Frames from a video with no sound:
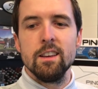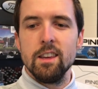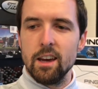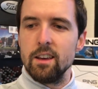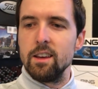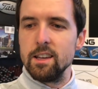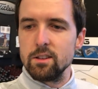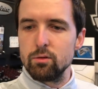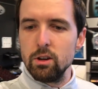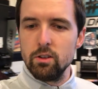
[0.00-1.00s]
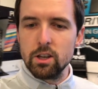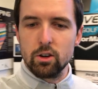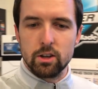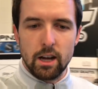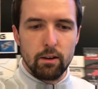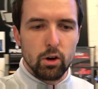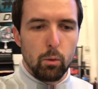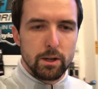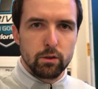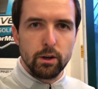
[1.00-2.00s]
Yeah, it's really, really good. I've got a
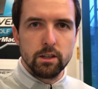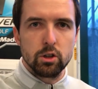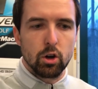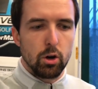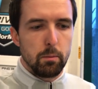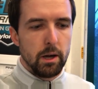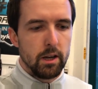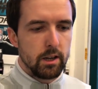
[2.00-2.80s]
wedge fitting to come